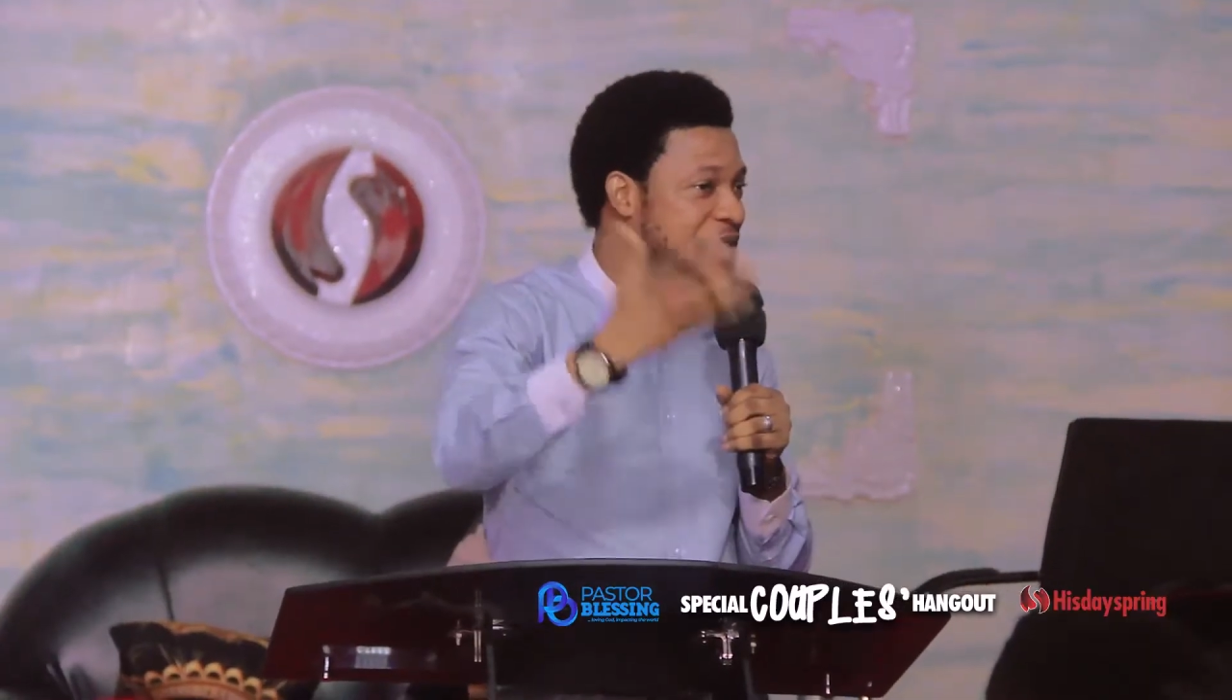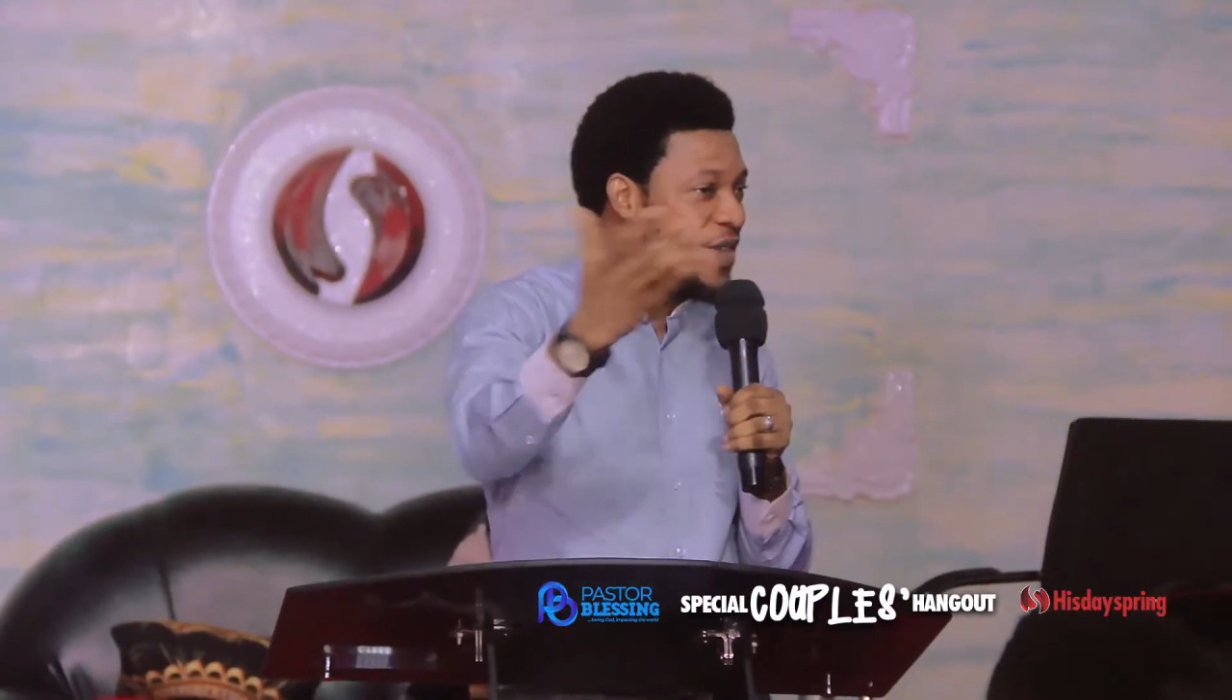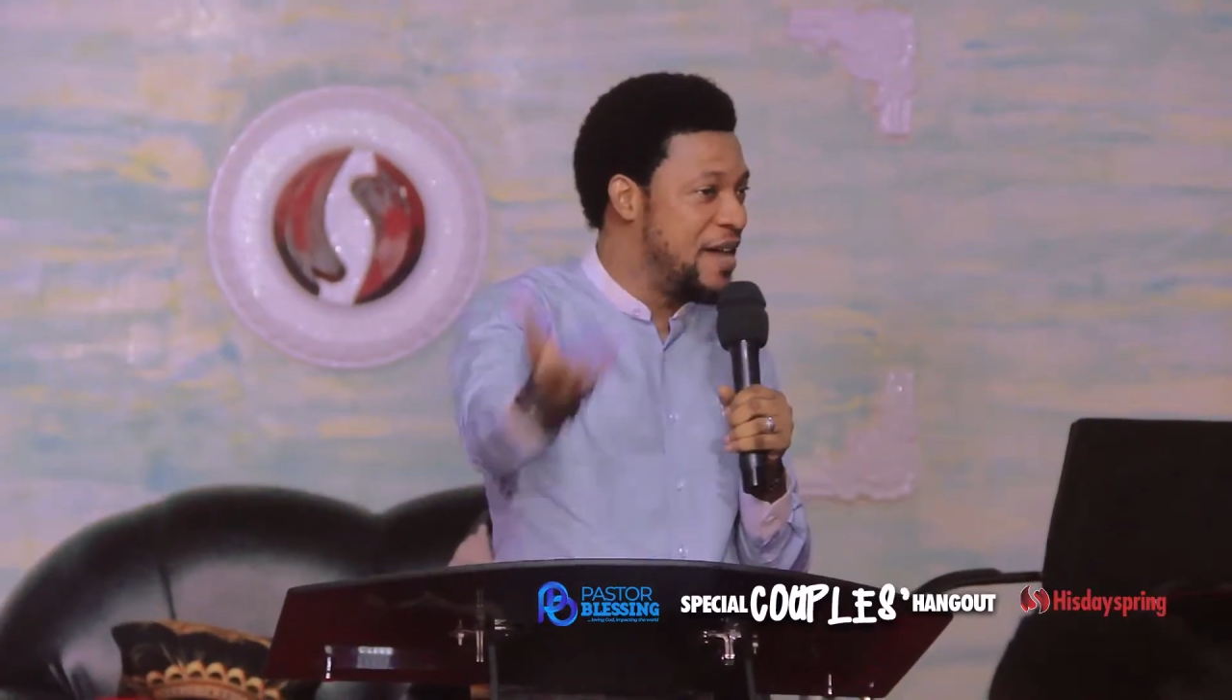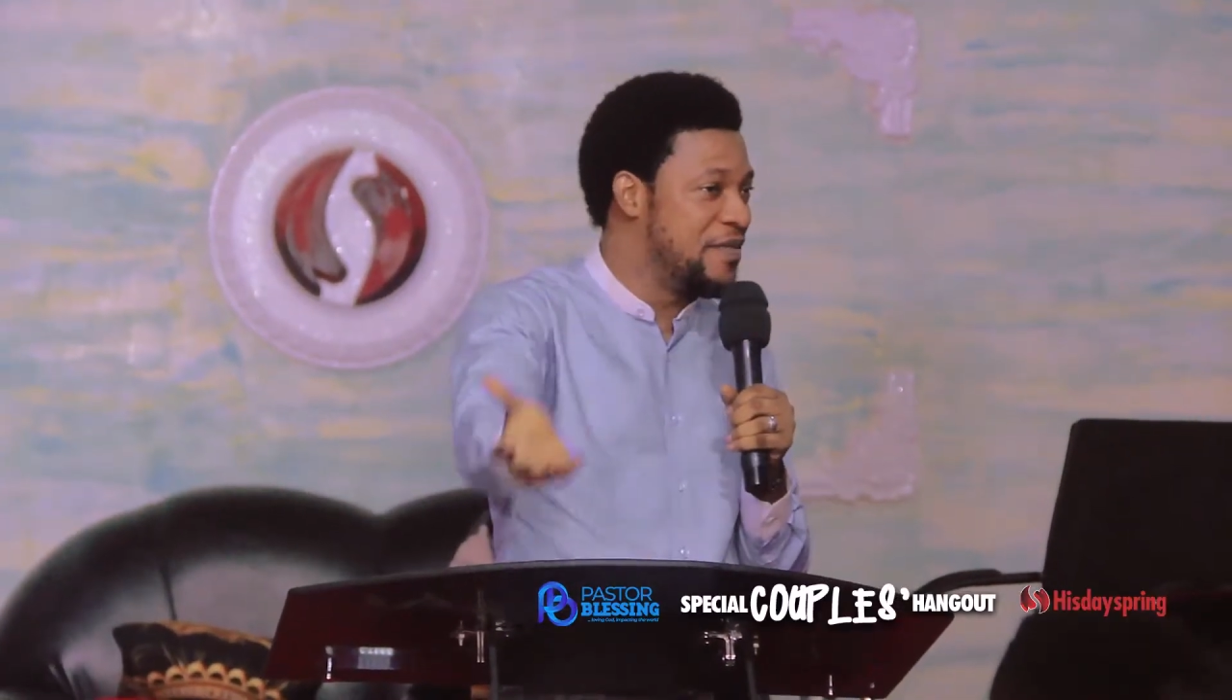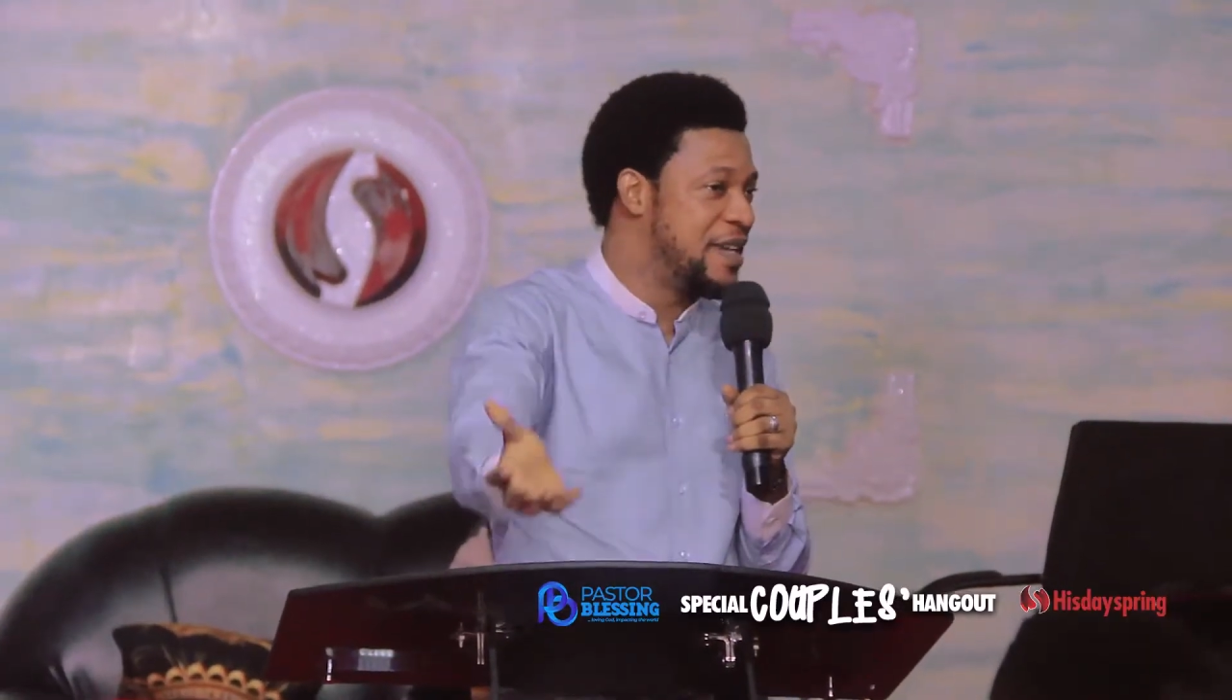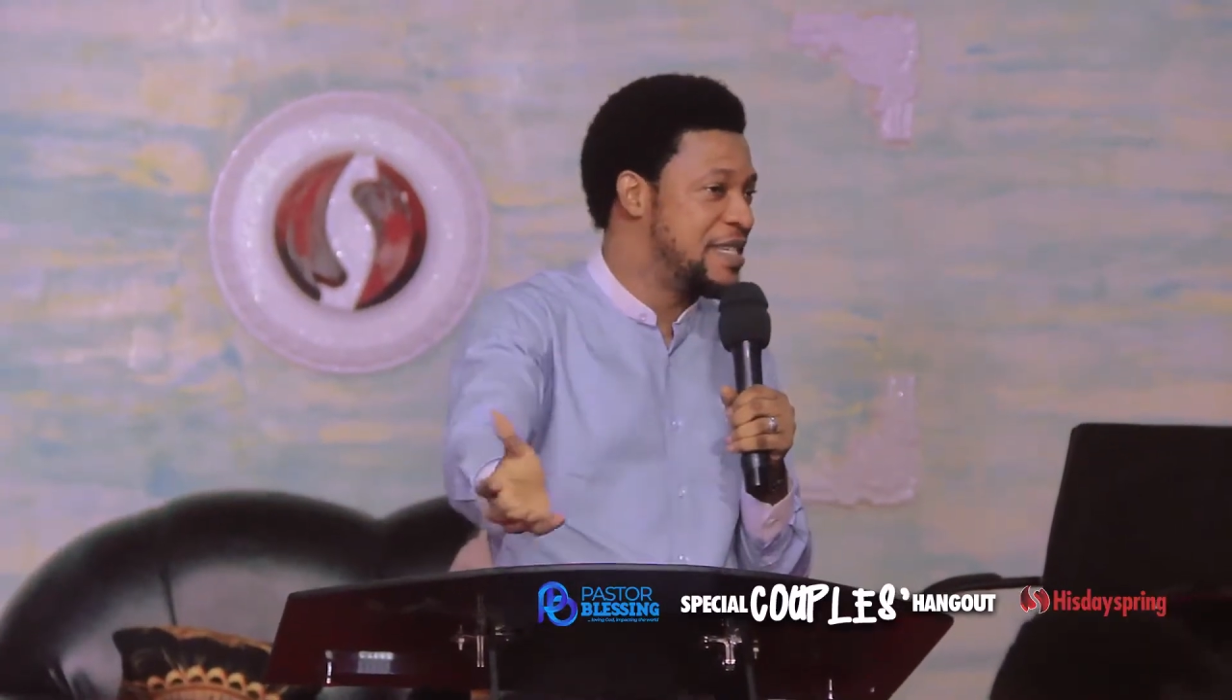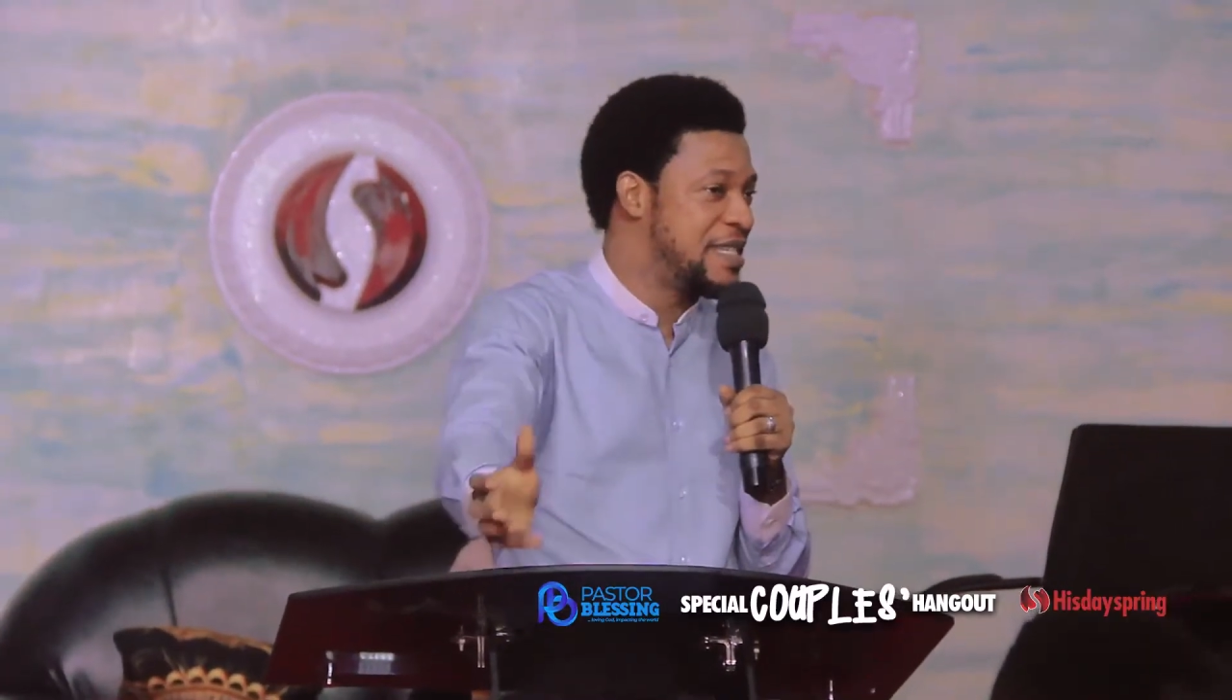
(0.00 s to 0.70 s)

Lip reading: 5 years,